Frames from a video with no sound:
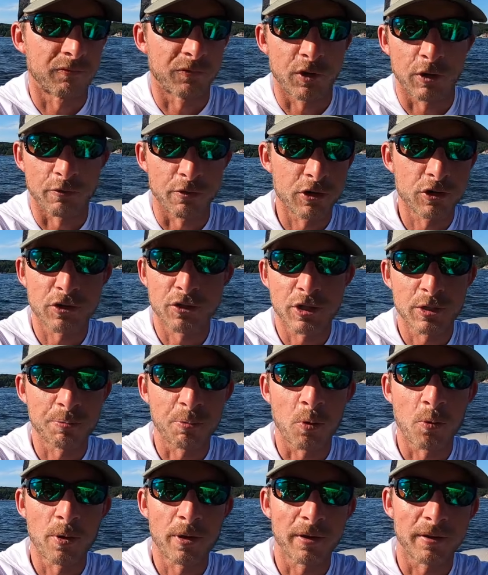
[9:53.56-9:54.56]
you're fishing this
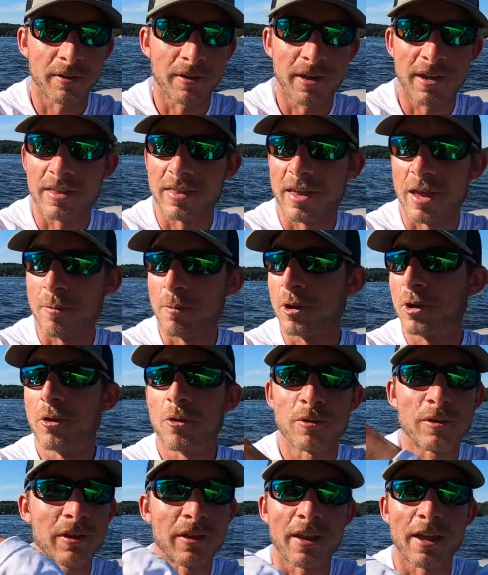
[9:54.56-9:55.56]
point and I'm gonna
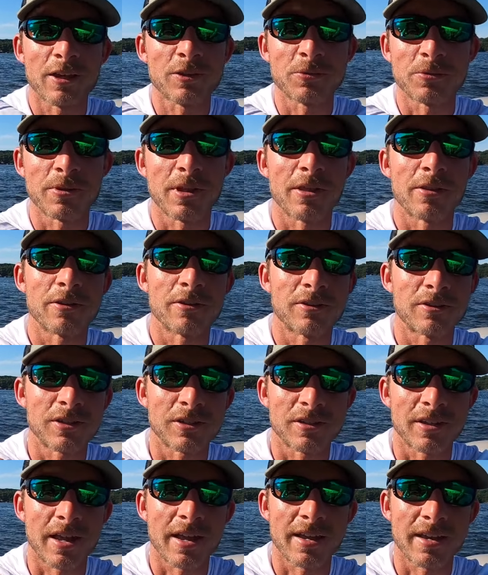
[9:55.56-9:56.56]
go to the next one that looks
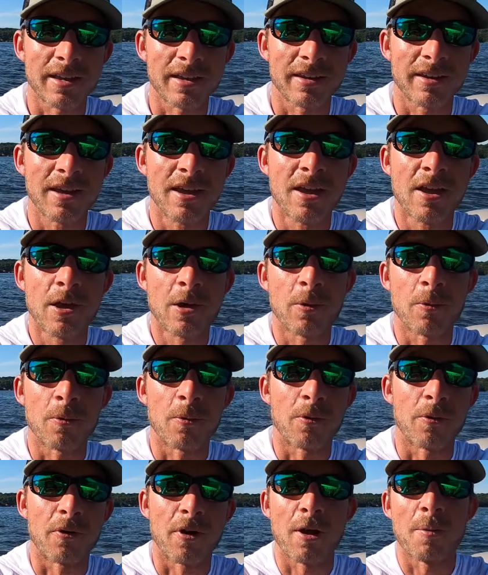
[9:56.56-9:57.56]
just like it
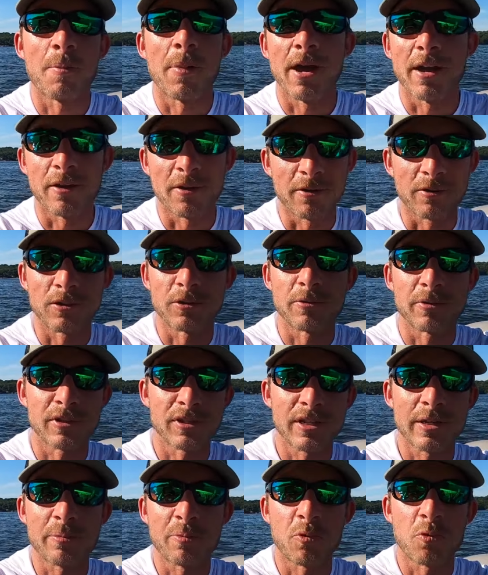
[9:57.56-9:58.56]
or I might go to a
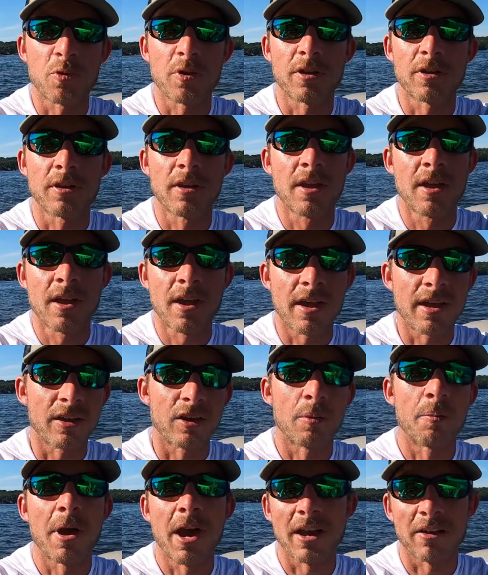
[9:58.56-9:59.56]
steep one and
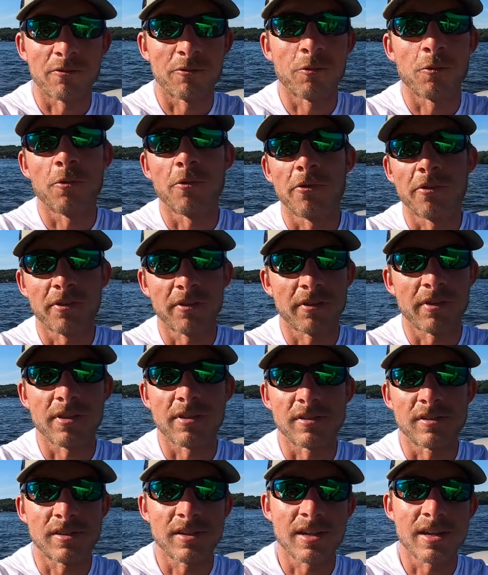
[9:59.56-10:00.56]
go back and forth
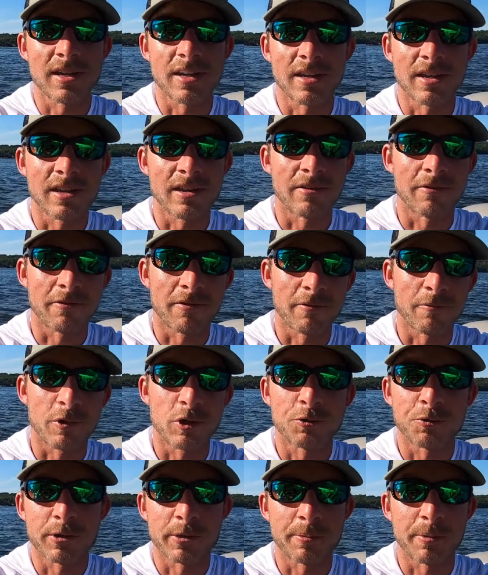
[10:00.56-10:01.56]
and see
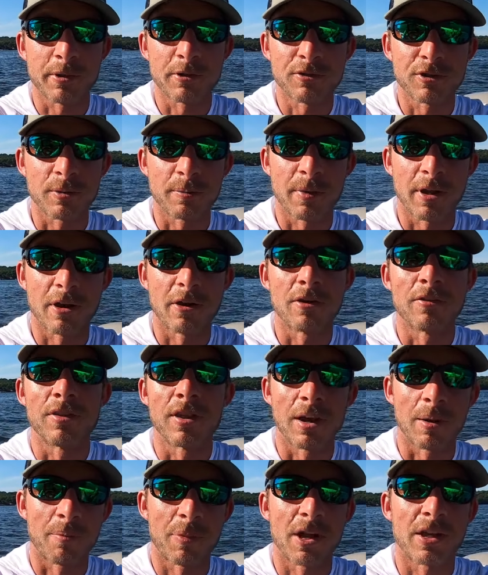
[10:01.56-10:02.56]
which one's producing better and
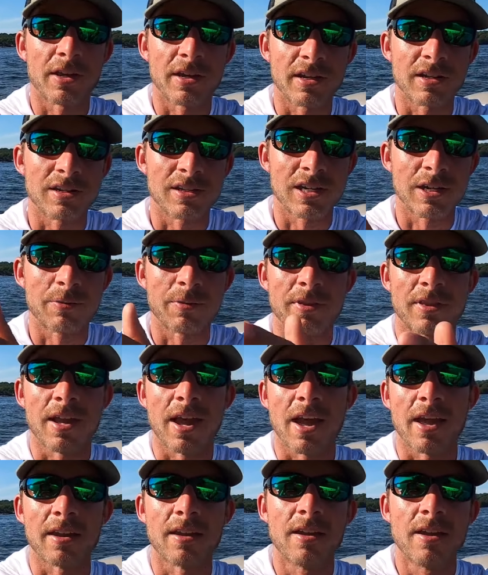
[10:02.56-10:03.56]
then I'm probably gonna stick with
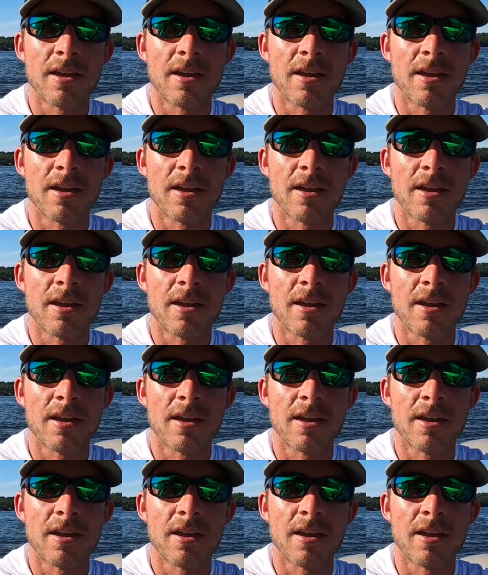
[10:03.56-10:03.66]
that